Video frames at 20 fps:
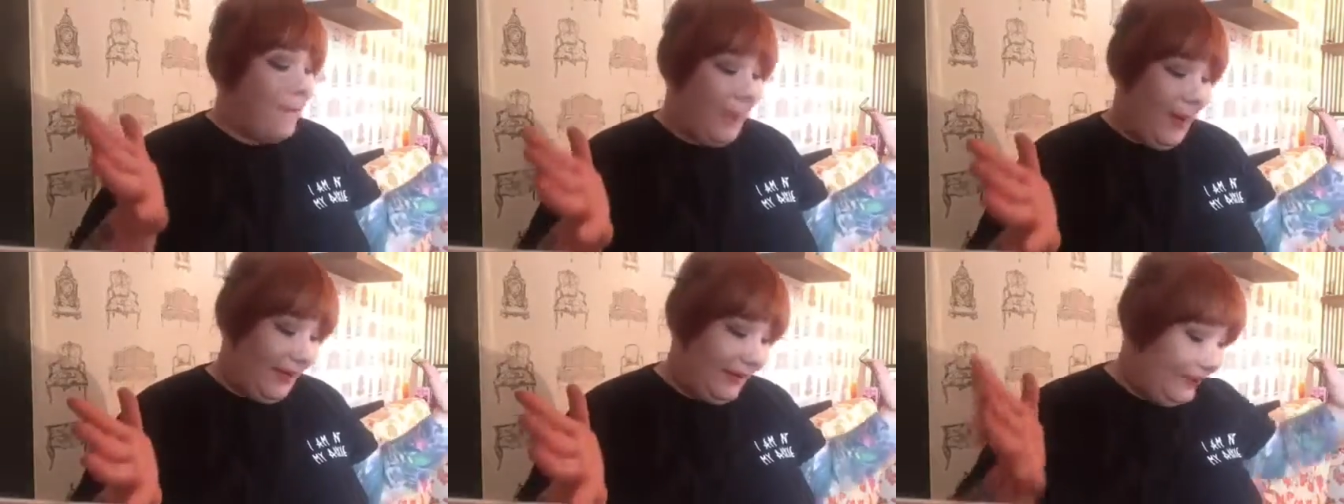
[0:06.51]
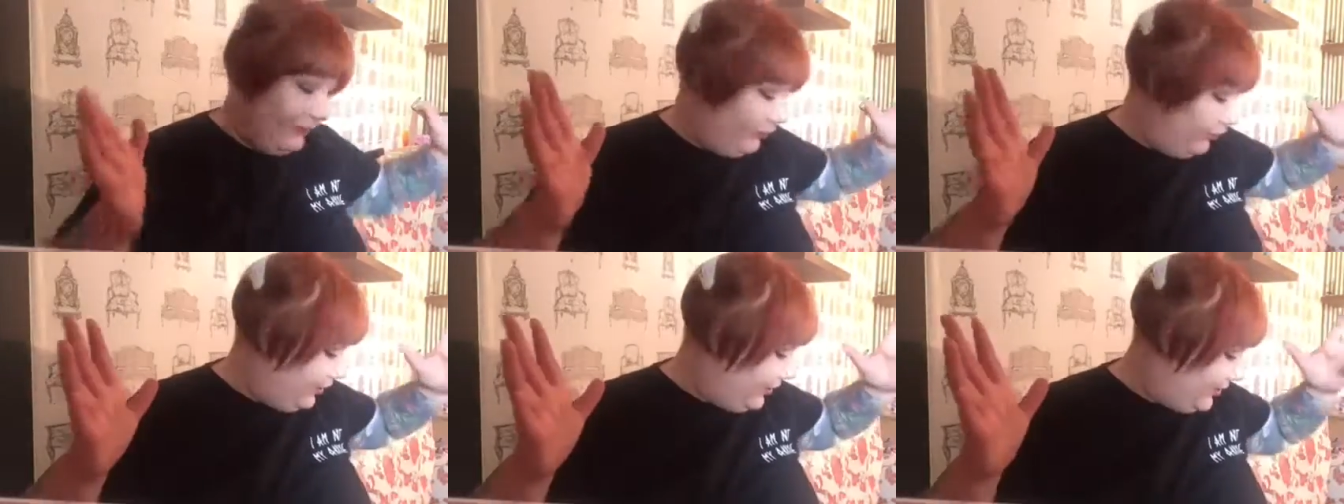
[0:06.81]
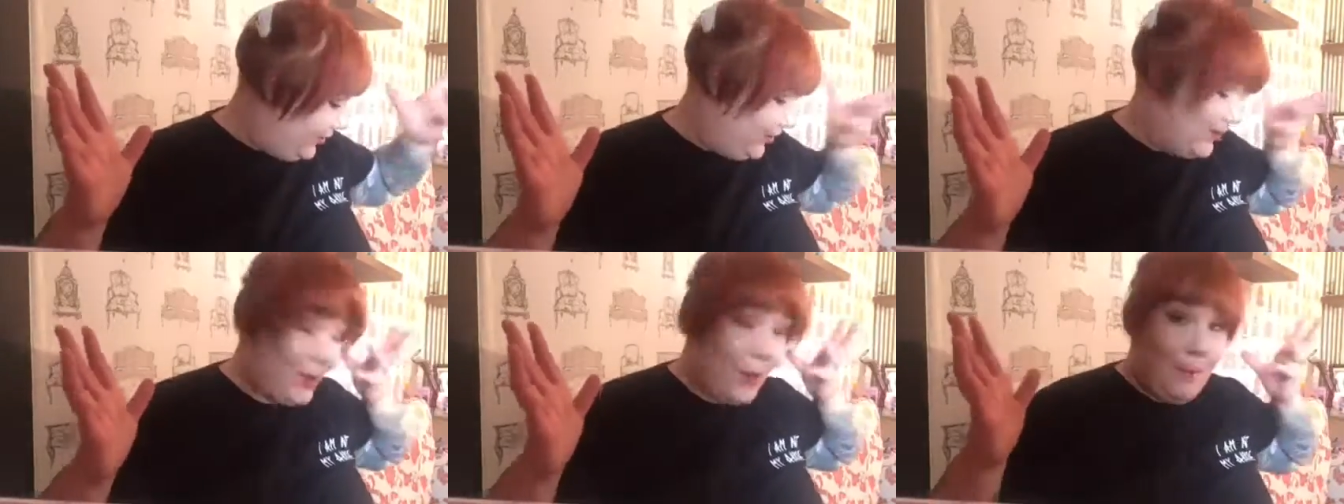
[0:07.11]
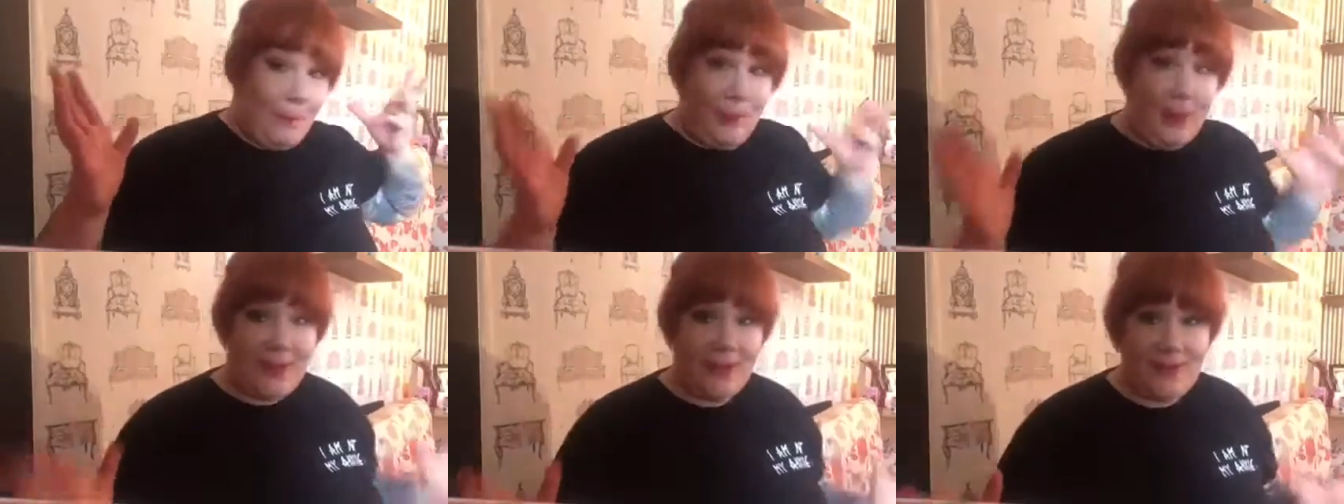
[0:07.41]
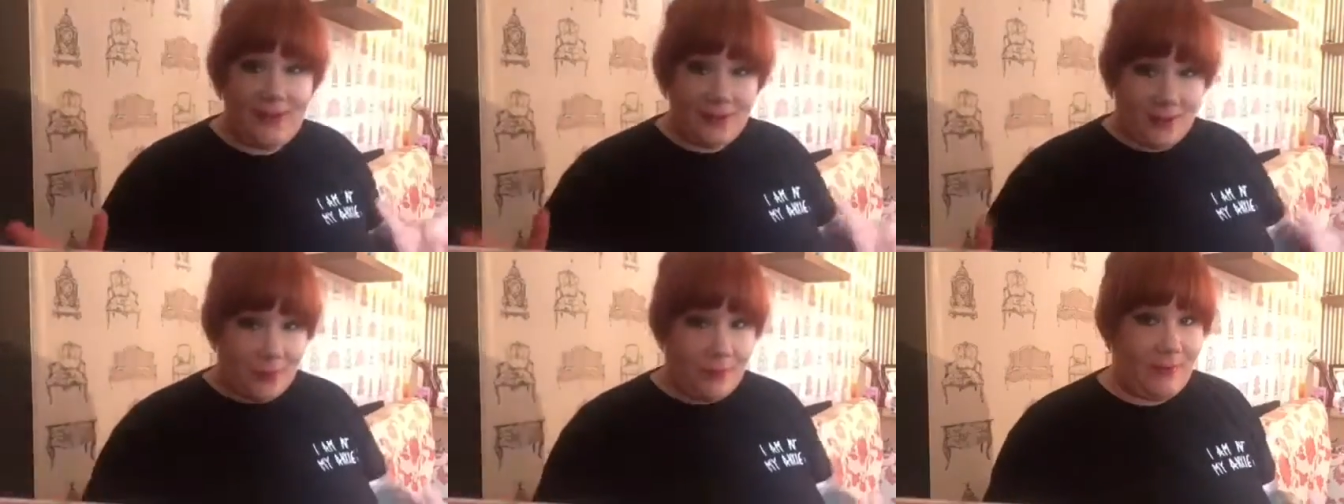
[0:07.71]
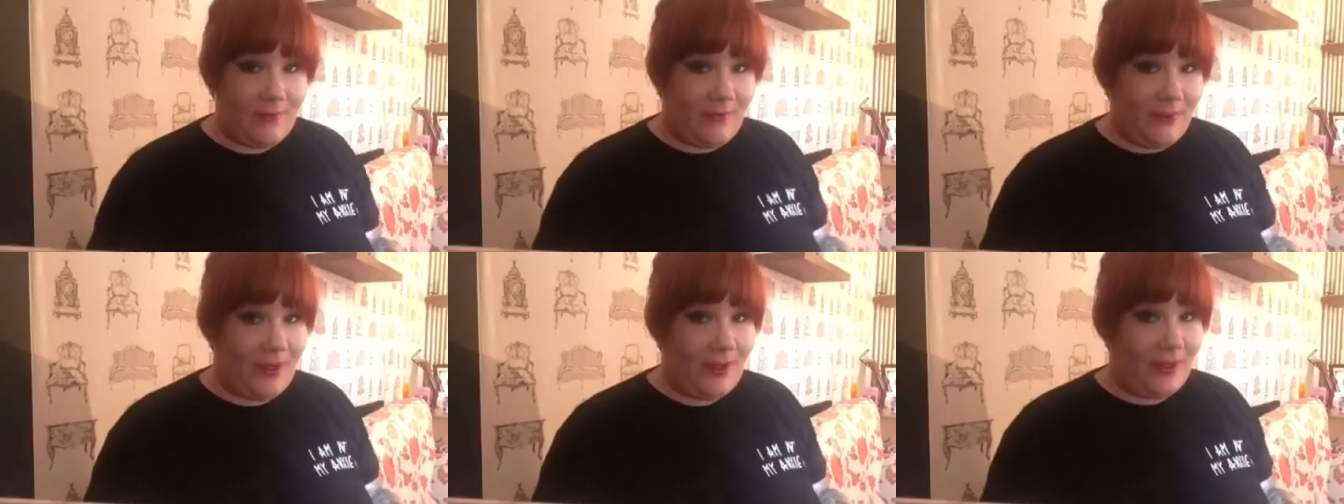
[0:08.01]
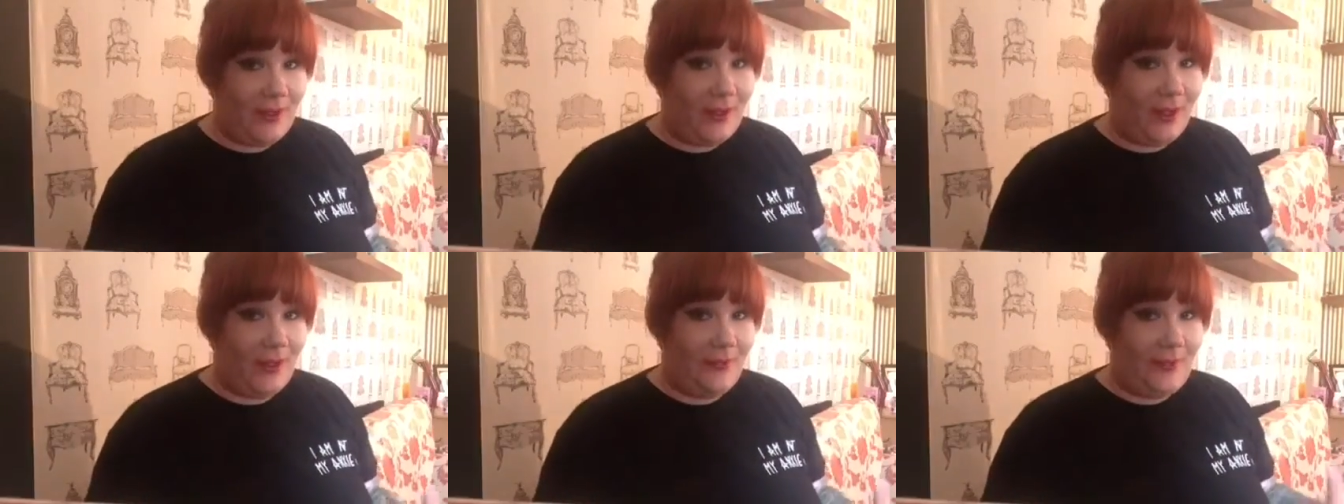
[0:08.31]
But I literally just picked up the
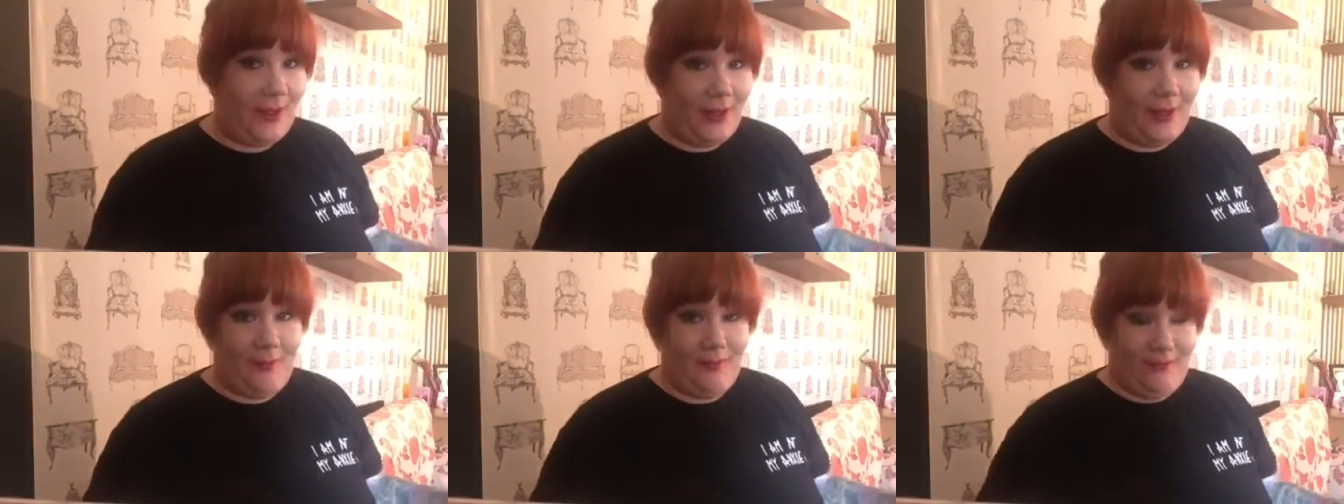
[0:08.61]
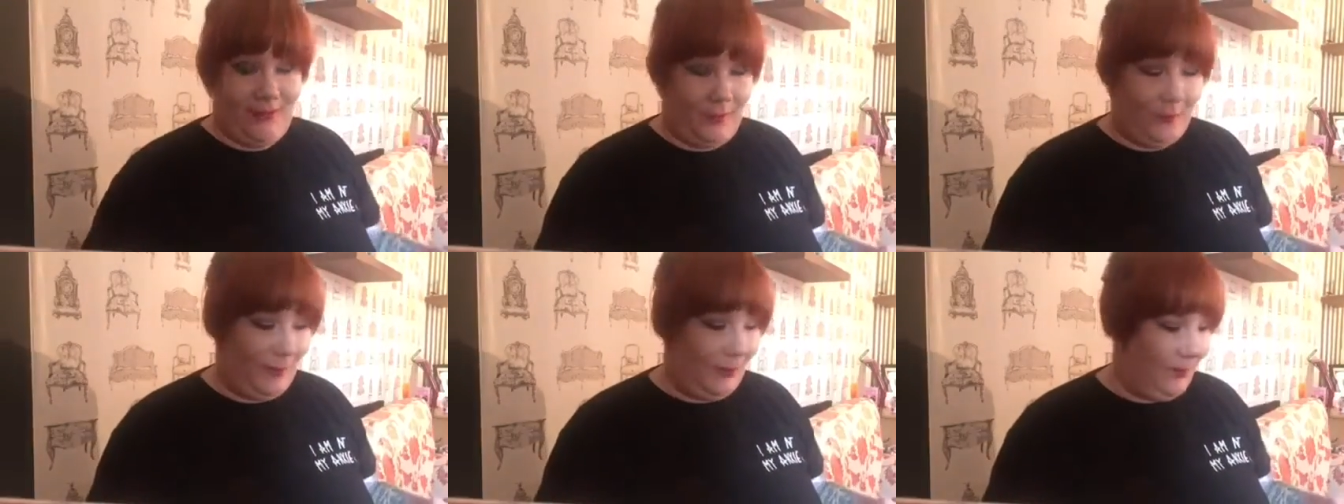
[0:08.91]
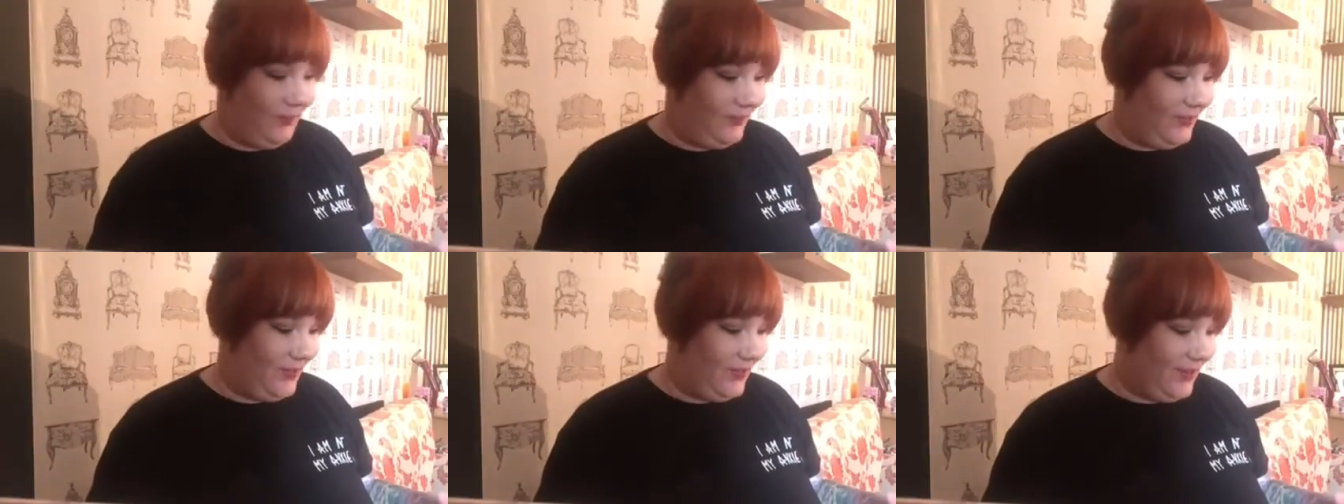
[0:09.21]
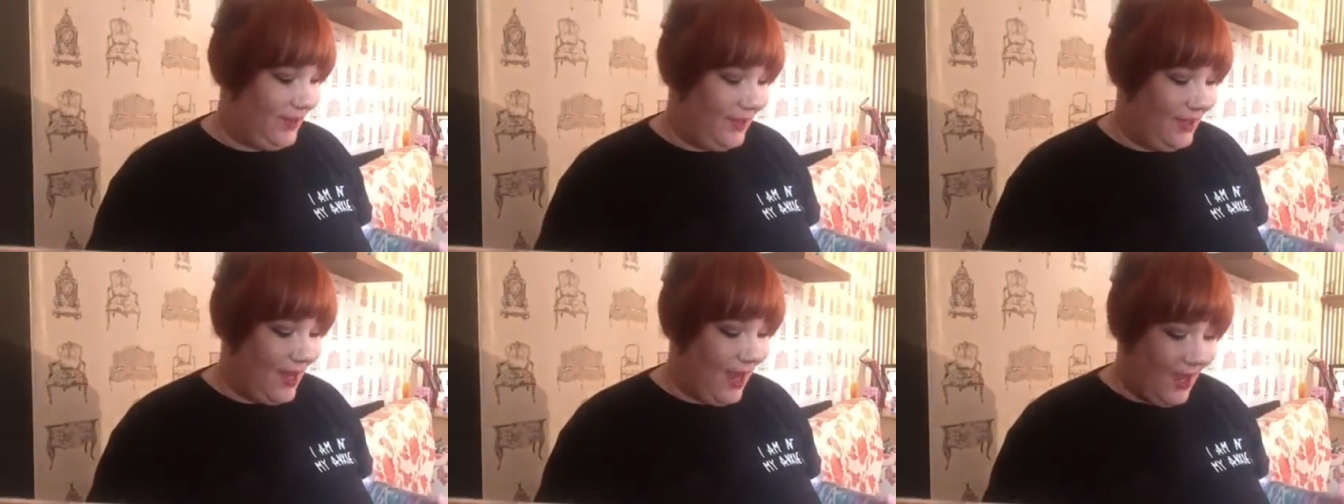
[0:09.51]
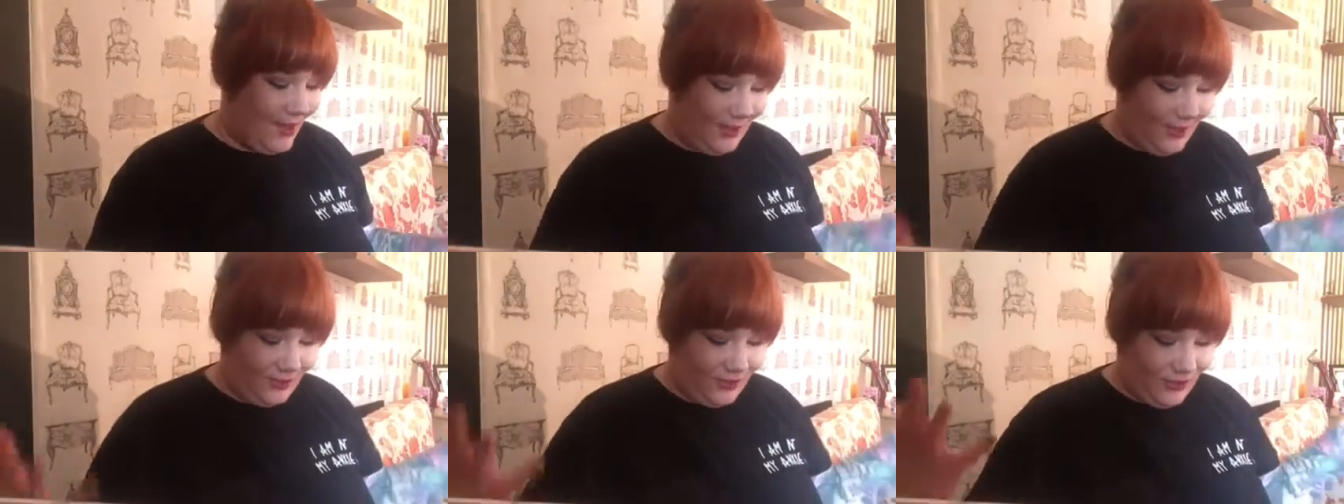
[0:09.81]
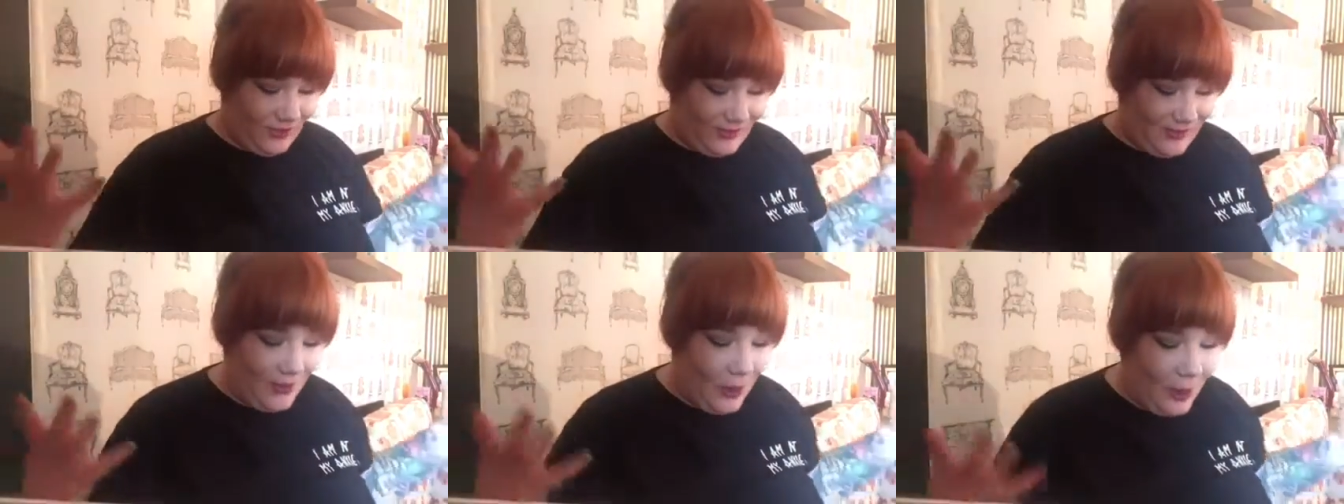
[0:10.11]
thing that I'm filming with today and I just